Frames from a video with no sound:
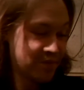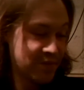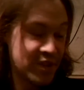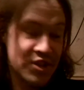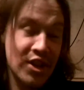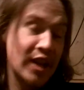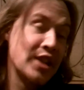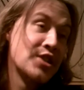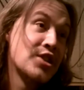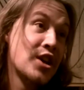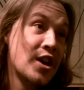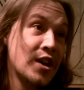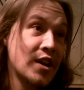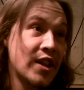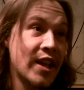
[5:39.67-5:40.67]
second
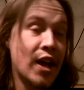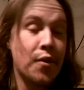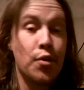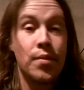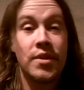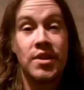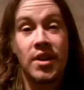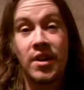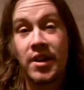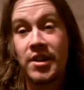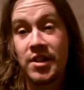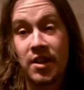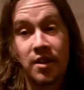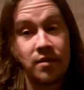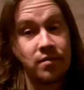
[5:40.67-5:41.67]
song of the album is
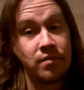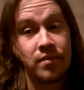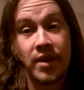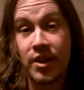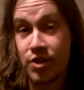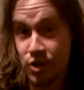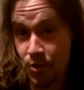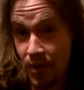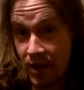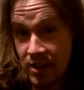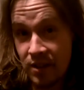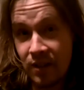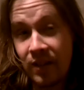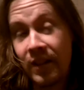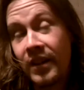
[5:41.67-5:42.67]
a
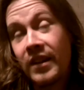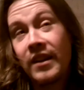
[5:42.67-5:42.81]
instrumental,